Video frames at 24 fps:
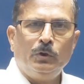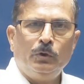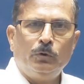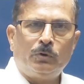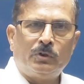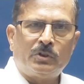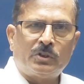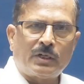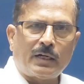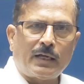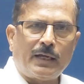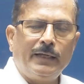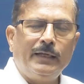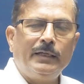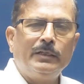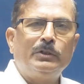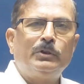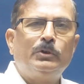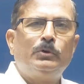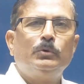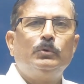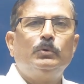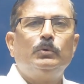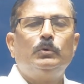you try
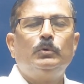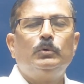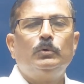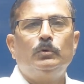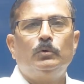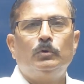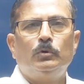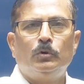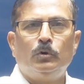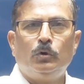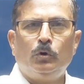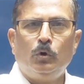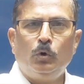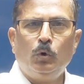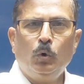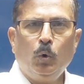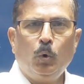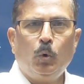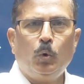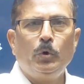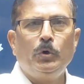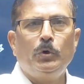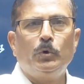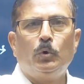to
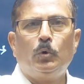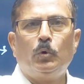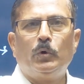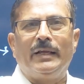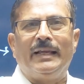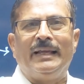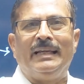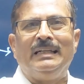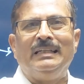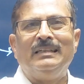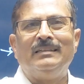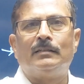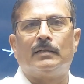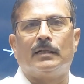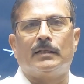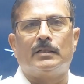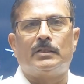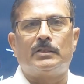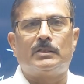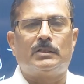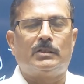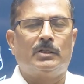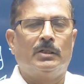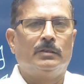know your
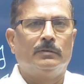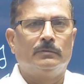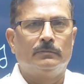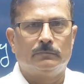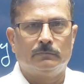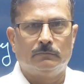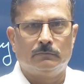interest,